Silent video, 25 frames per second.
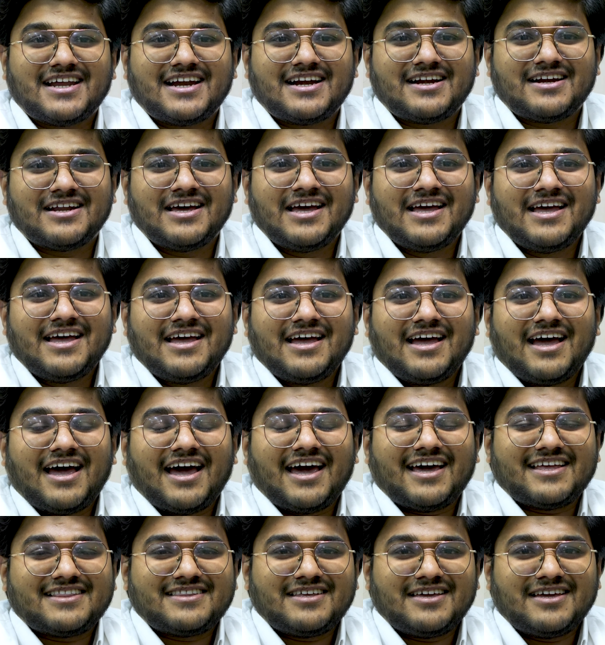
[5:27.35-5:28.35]
And
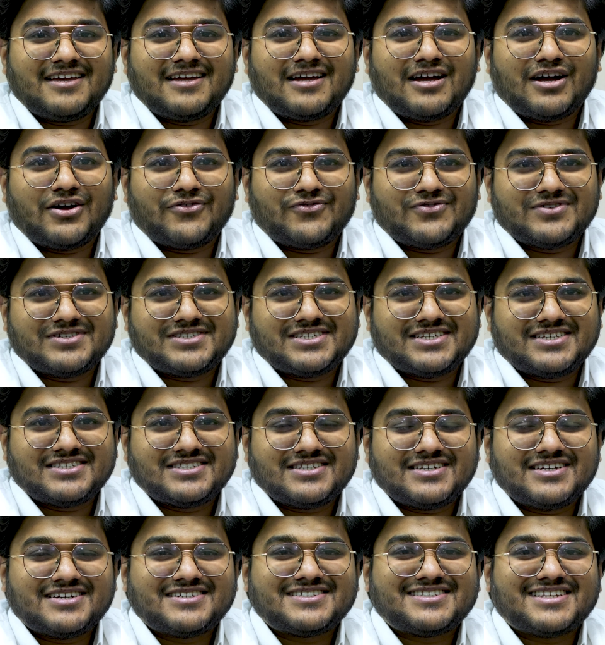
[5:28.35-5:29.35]
I think after
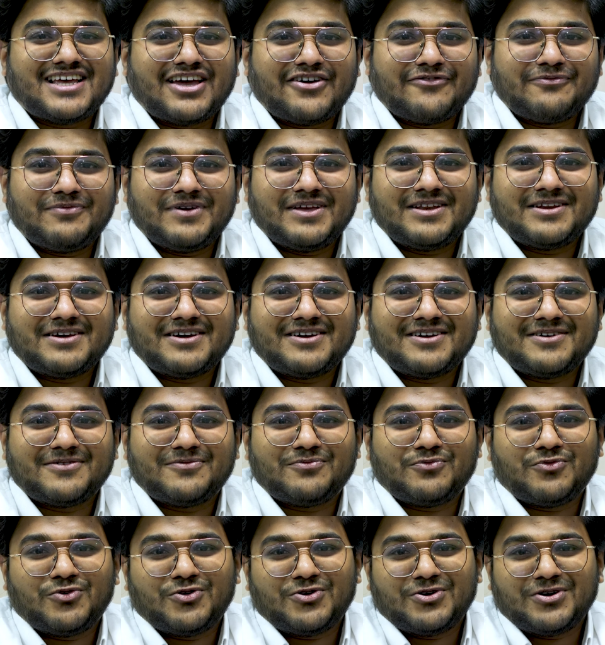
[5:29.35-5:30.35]
6 years I have been a
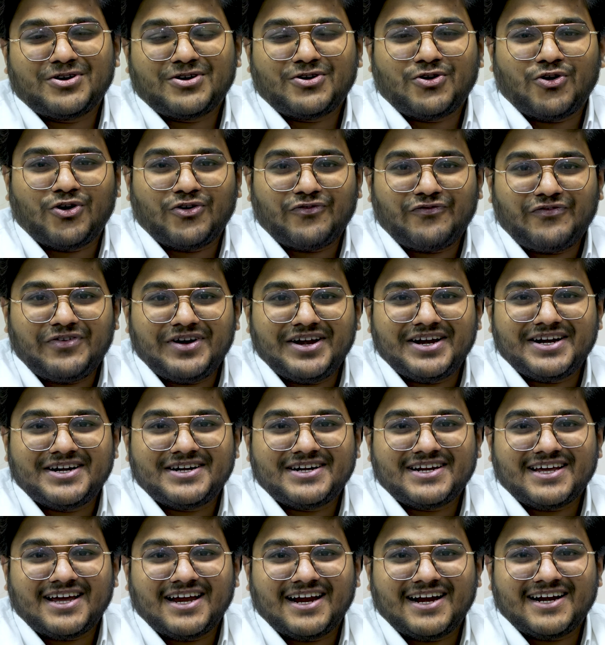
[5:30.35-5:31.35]
more
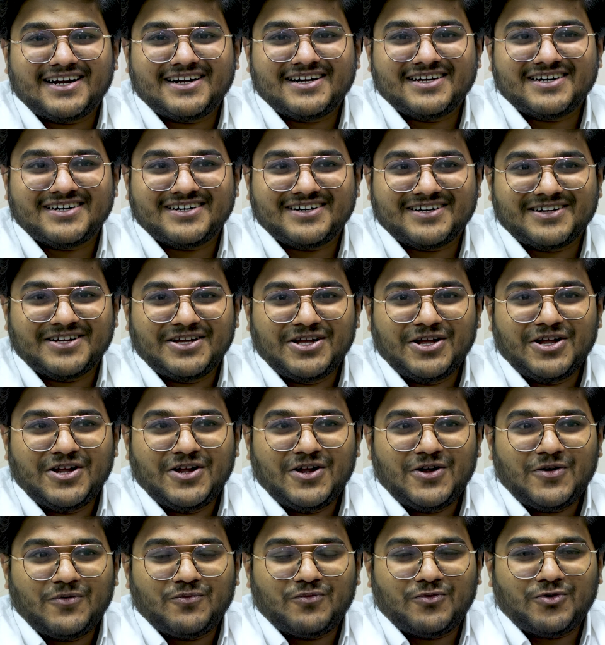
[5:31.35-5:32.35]
confident and
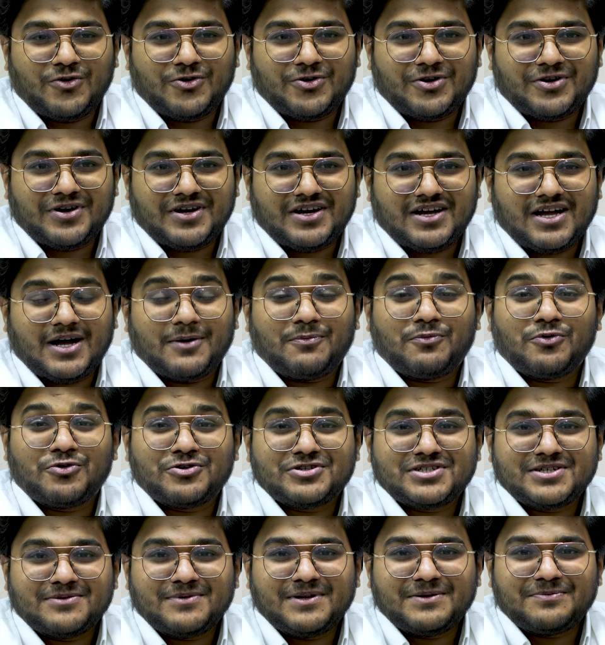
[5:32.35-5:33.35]
more
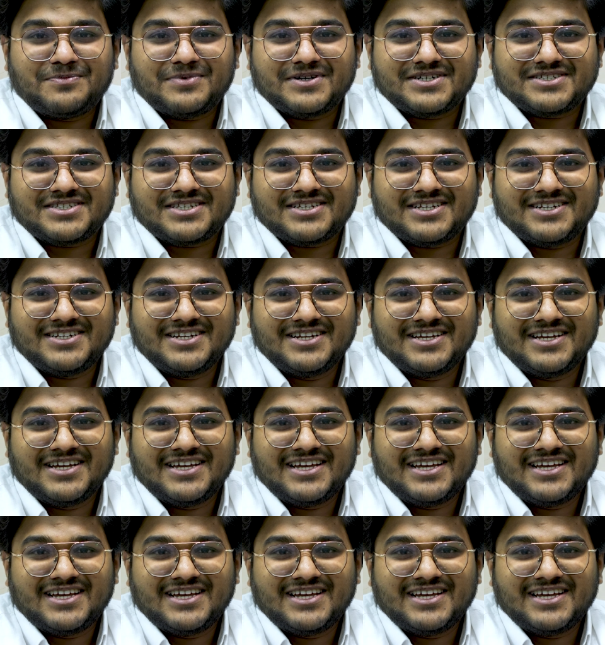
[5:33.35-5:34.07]
approachable person.